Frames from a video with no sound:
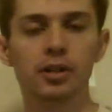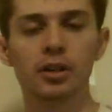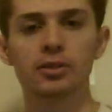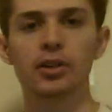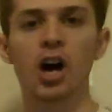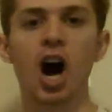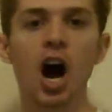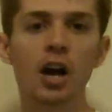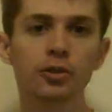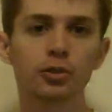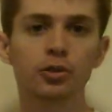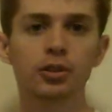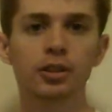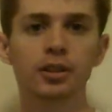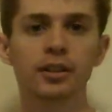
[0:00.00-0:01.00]
There's
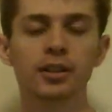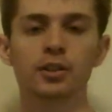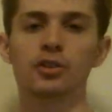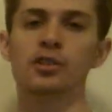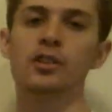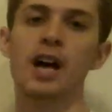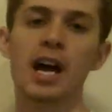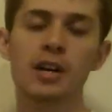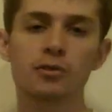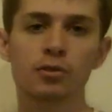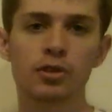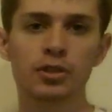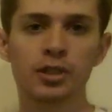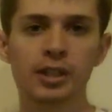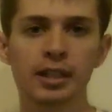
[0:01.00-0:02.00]
oxygen, there's
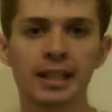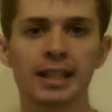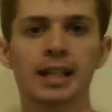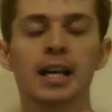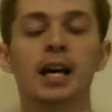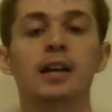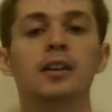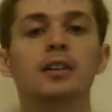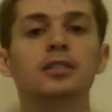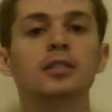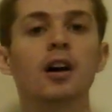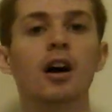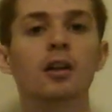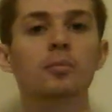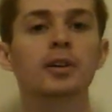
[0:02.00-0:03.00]
nitrogen, there's
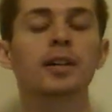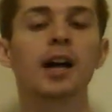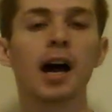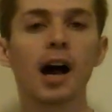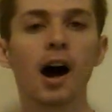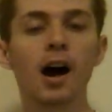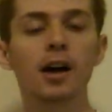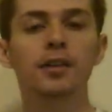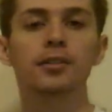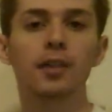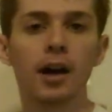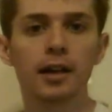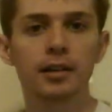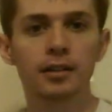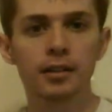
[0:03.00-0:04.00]
carbon
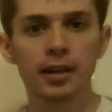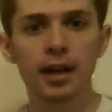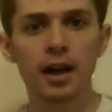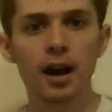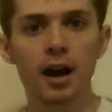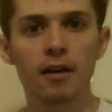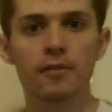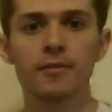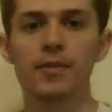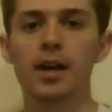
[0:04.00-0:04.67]
dioxide in the air.